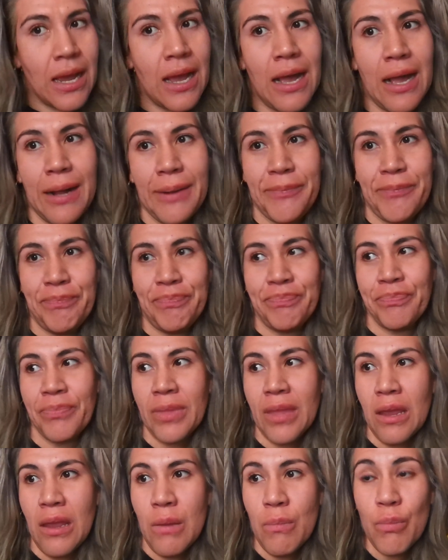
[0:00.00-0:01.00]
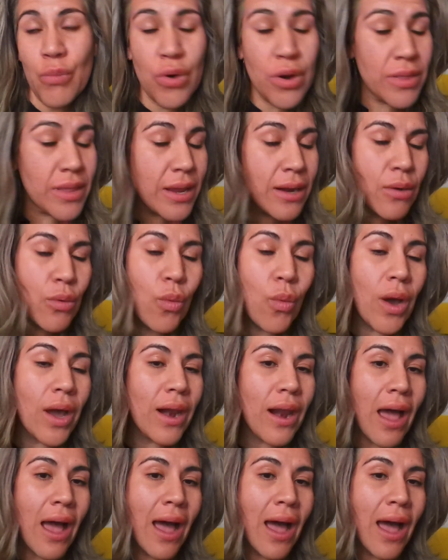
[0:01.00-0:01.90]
more than what